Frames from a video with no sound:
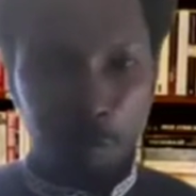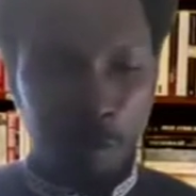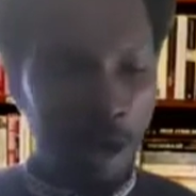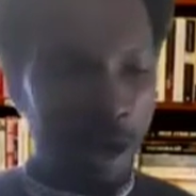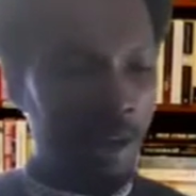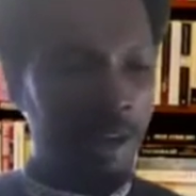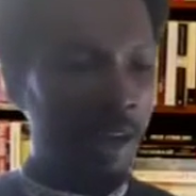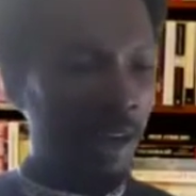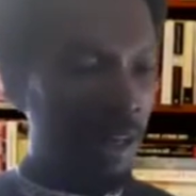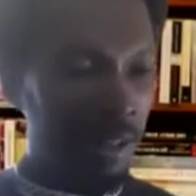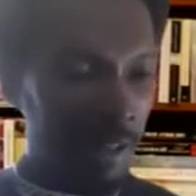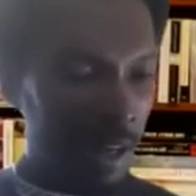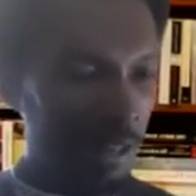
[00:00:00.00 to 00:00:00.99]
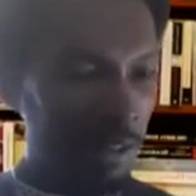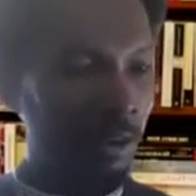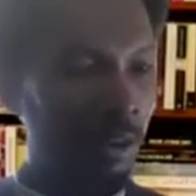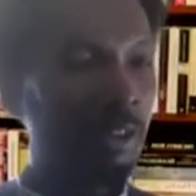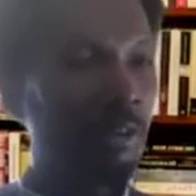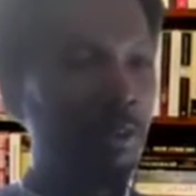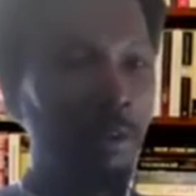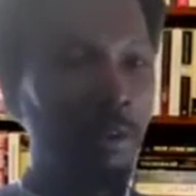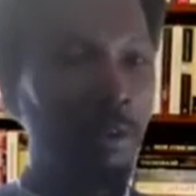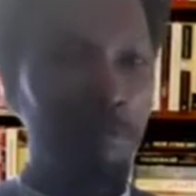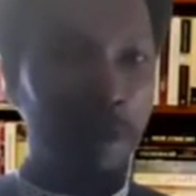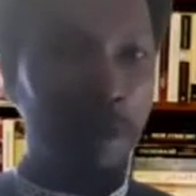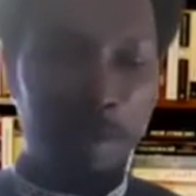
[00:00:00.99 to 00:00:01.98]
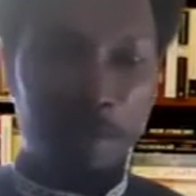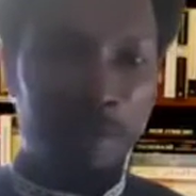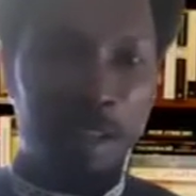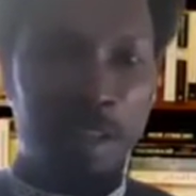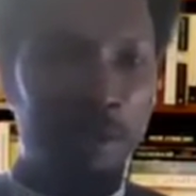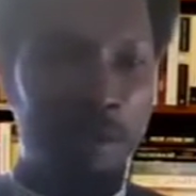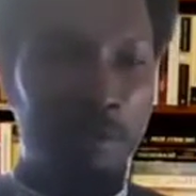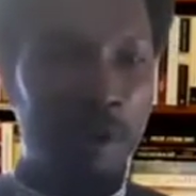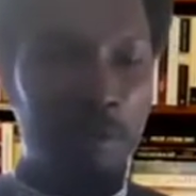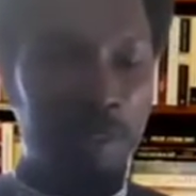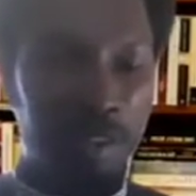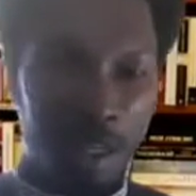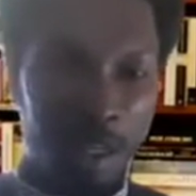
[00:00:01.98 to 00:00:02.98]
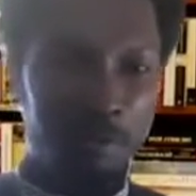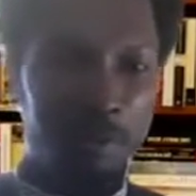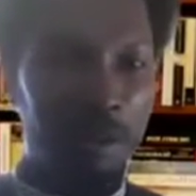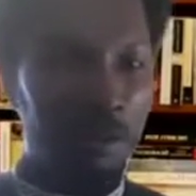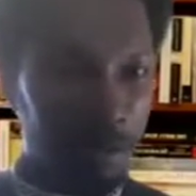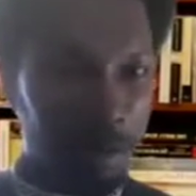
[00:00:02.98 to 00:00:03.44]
and there is nothing to confirm, the evidence confirm itself, we can